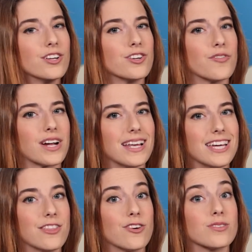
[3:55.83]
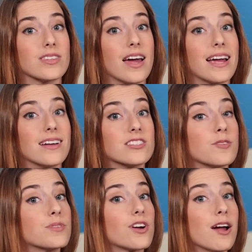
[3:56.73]
Don't forget to hit those like and
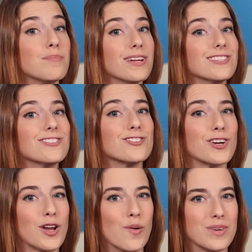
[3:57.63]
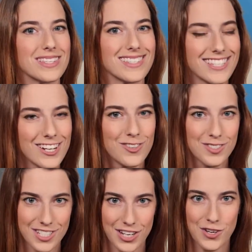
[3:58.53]
subscribe buttons so you don't miss a single
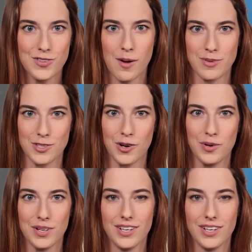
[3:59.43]
D News episode.